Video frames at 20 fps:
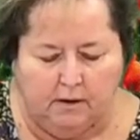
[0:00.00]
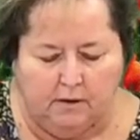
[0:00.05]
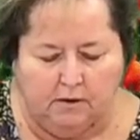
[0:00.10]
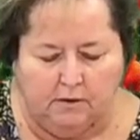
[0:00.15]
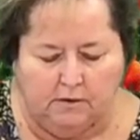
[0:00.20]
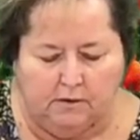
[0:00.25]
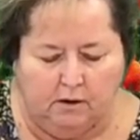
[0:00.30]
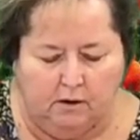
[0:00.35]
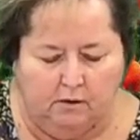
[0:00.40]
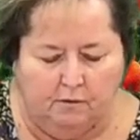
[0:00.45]

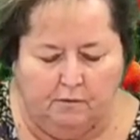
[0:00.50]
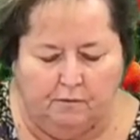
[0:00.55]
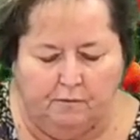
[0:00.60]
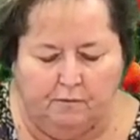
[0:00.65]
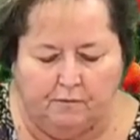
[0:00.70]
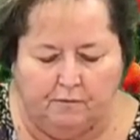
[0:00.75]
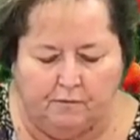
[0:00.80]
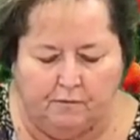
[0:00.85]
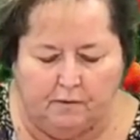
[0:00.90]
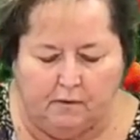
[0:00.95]
So,
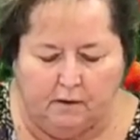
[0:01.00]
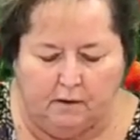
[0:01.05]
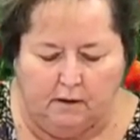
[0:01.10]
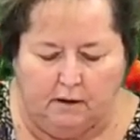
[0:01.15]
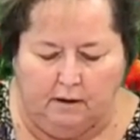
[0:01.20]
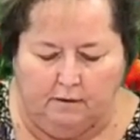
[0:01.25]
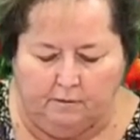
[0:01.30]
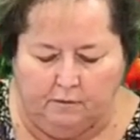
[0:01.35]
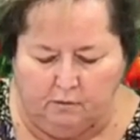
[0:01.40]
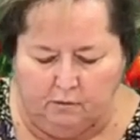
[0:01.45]

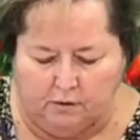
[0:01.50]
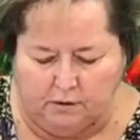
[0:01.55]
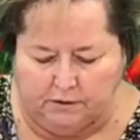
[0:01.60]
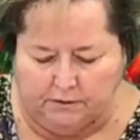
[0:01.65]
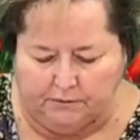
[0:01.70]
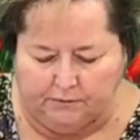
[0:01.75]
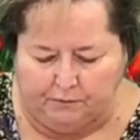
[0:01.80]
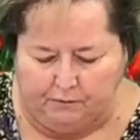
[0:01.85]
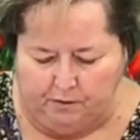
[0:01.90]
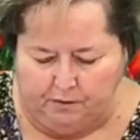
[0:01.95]
of course,
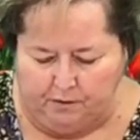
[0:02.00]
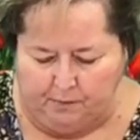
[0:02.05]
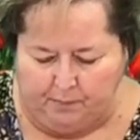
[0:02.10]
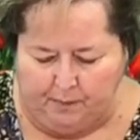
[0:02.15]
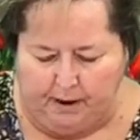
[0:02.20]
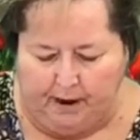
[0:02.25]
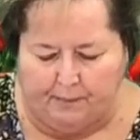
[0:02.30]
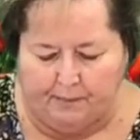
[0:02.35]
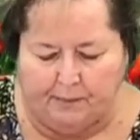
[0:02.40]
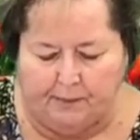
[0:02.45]
for the
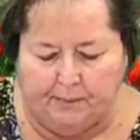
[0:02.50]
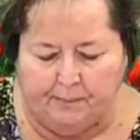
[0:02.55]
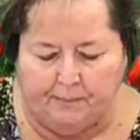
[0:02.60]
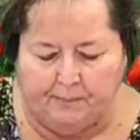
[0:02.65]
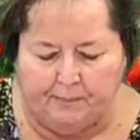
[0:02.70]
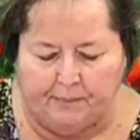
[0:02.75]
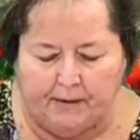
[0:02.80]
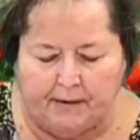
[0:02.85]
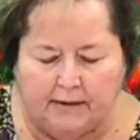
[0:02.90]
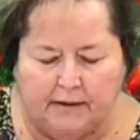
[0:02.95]
poppy
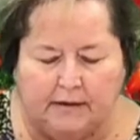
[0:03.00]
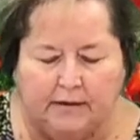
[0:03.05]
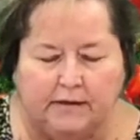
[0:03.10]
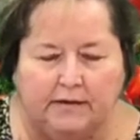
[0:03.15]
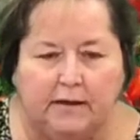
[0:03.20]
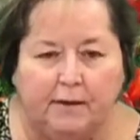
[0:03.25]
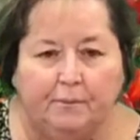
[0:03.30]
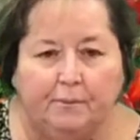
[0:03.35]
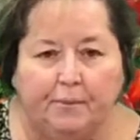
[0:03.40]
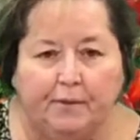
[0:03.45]

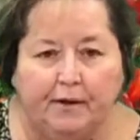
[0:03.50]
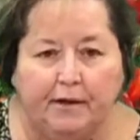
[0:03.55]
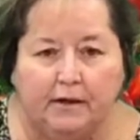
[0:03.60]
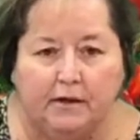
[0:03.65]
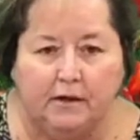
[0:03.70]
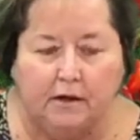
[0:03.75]
template,